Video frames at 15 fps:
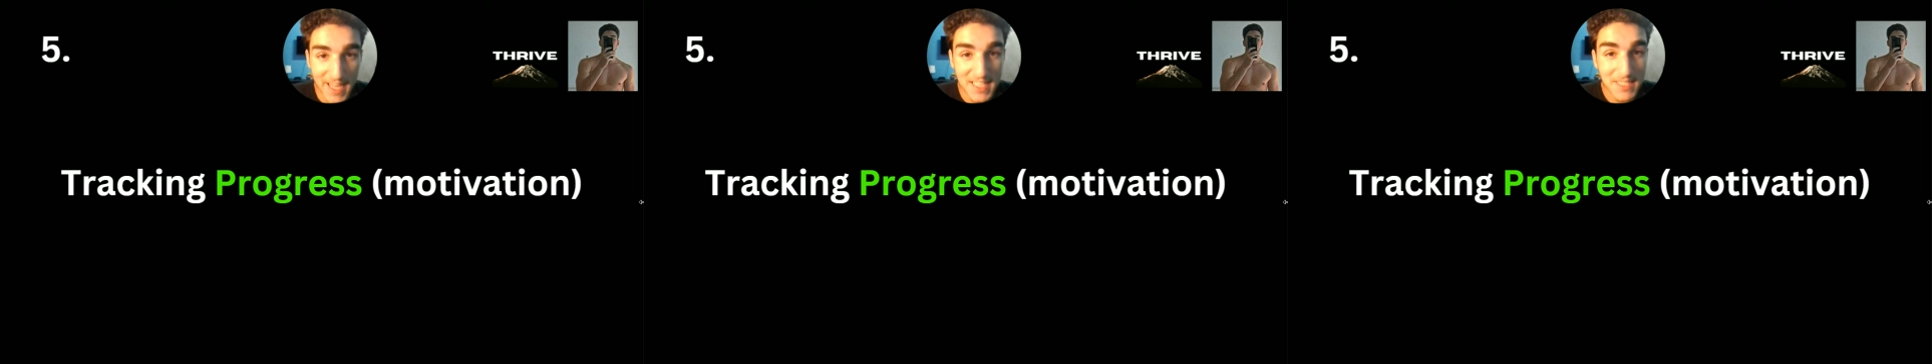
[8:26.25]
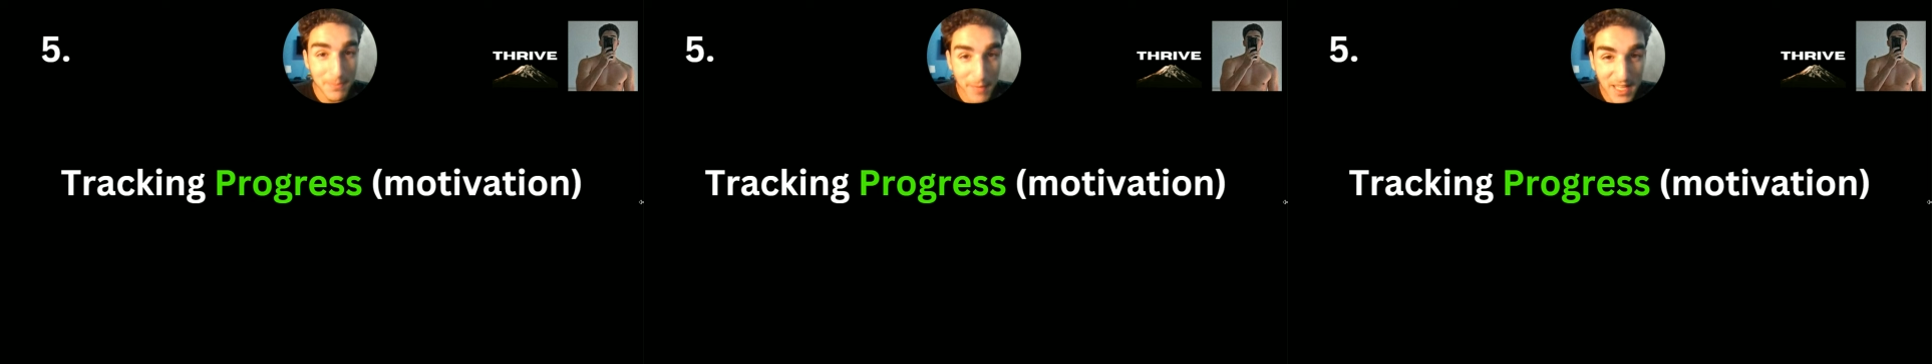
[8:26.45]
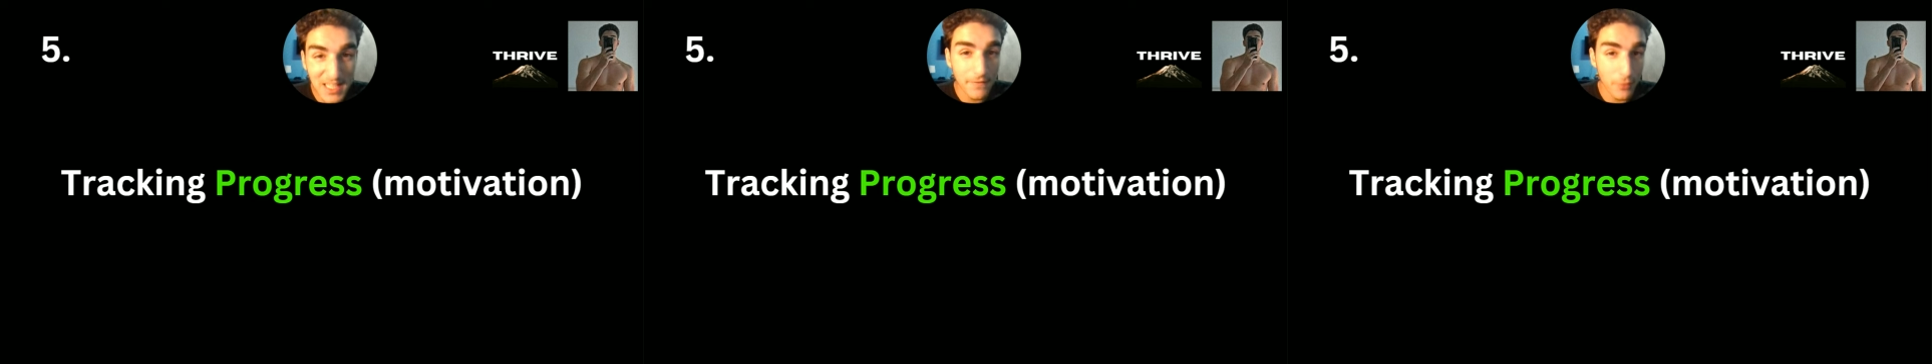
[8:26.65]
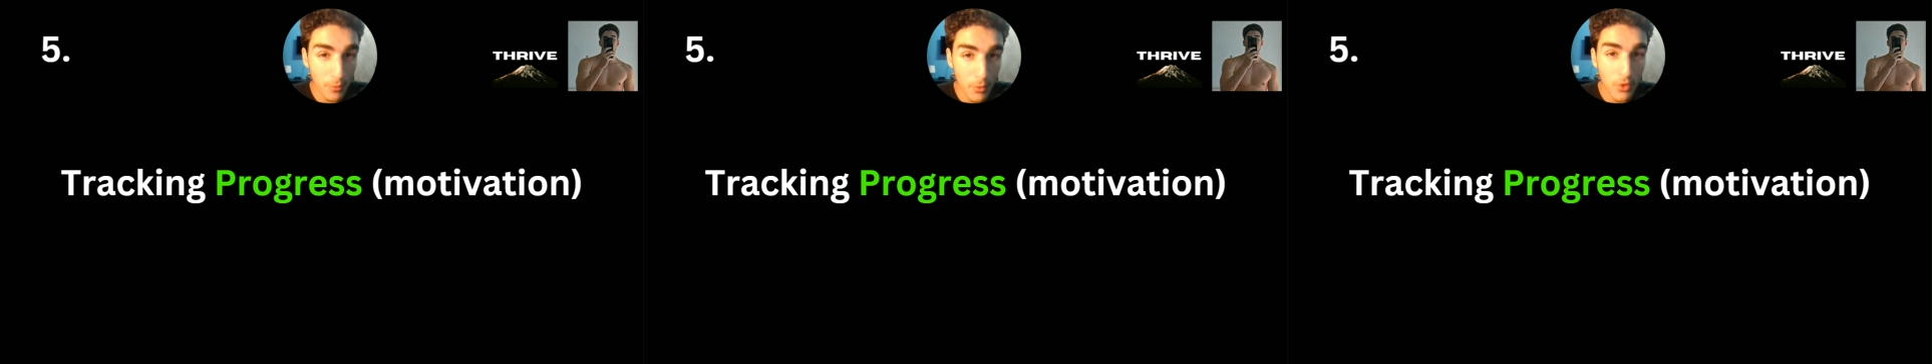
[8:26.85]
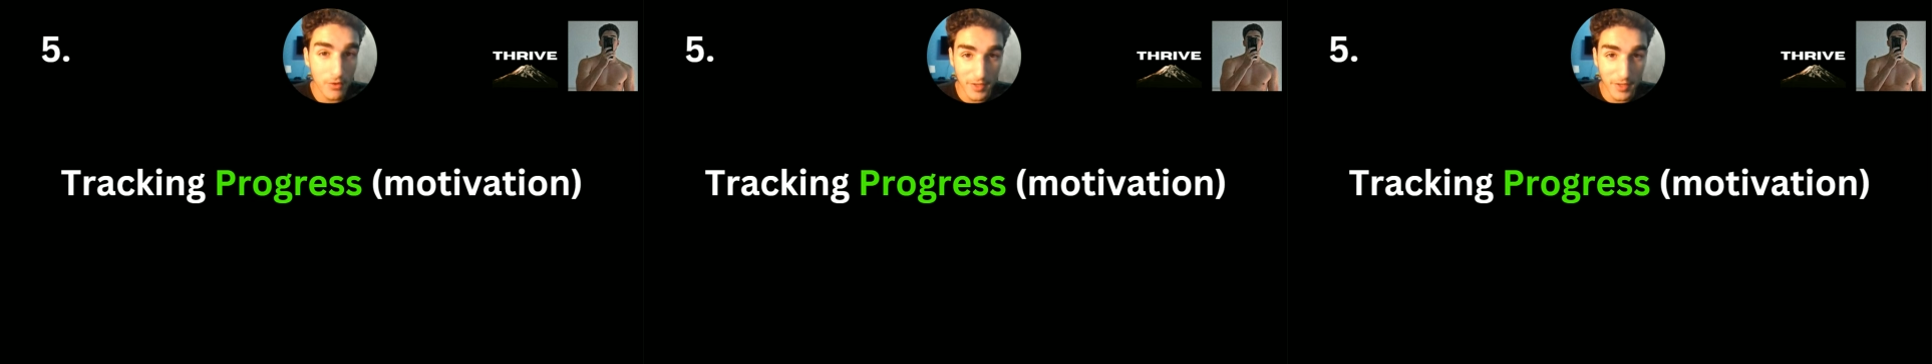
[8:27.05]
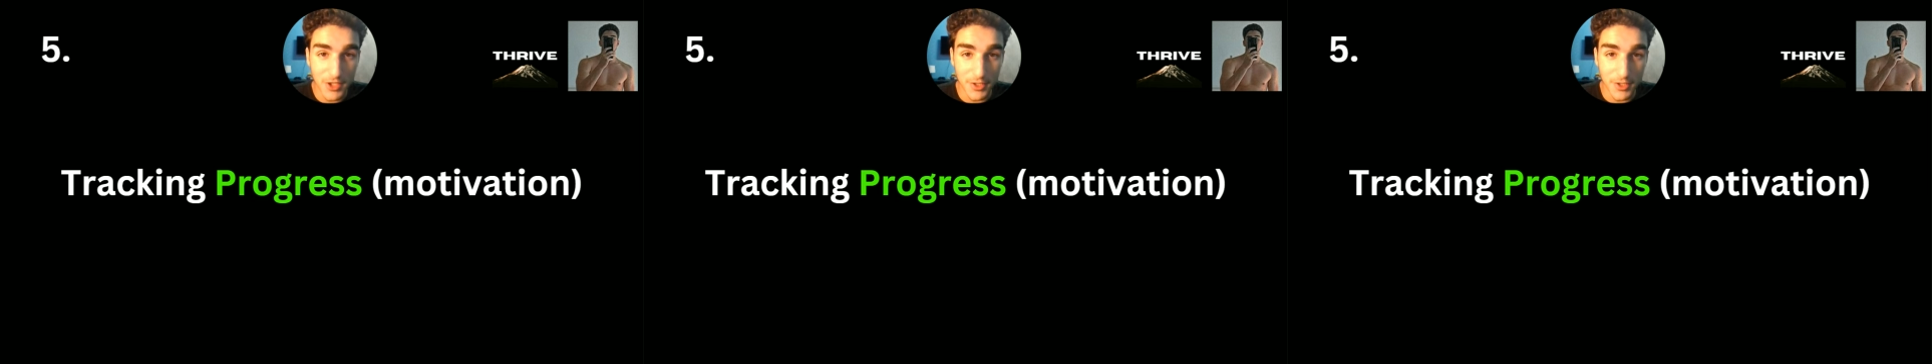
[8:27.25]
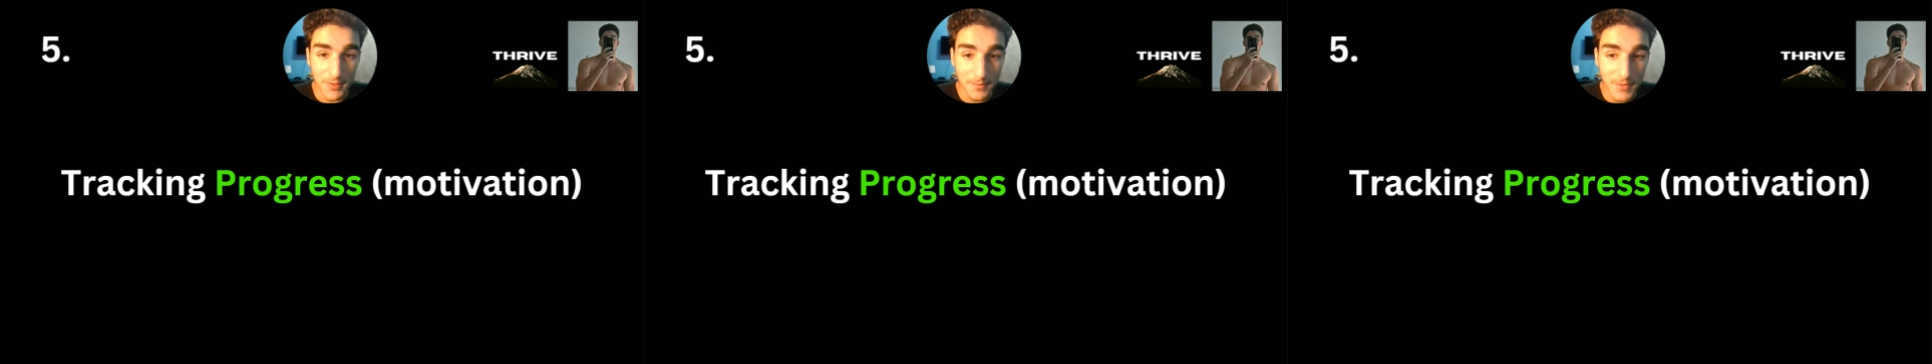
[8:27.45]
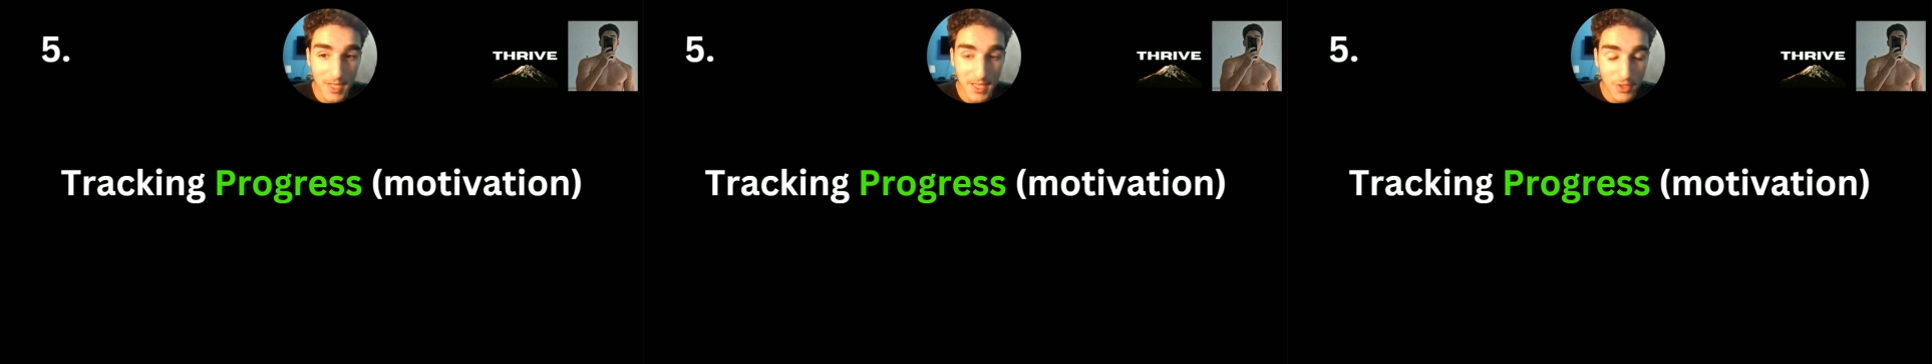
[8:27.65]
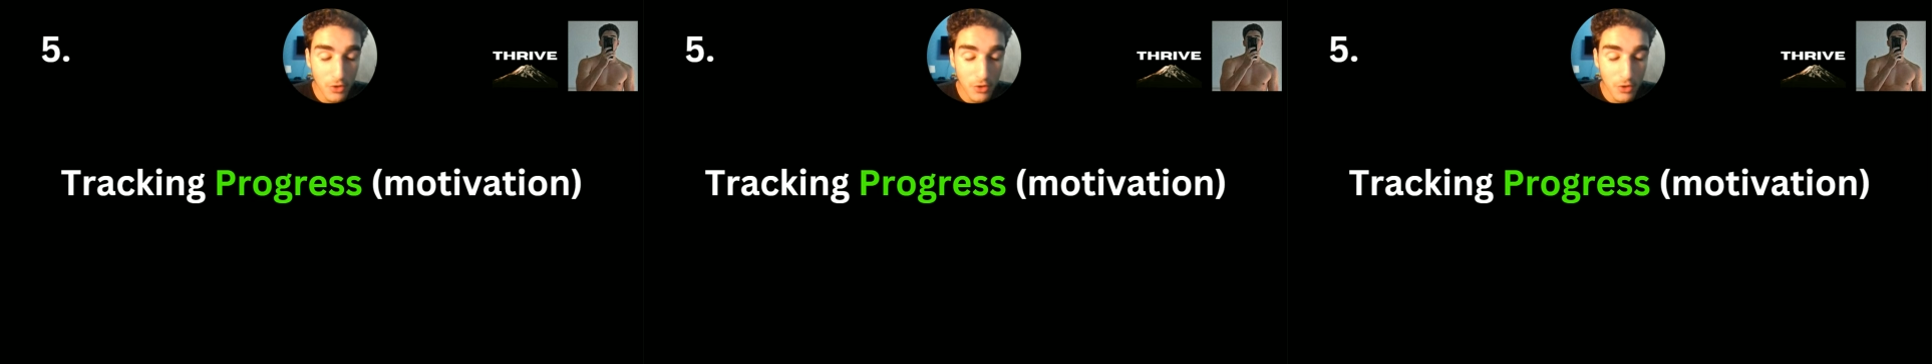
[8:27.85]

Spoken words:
and it's mainly for motivation.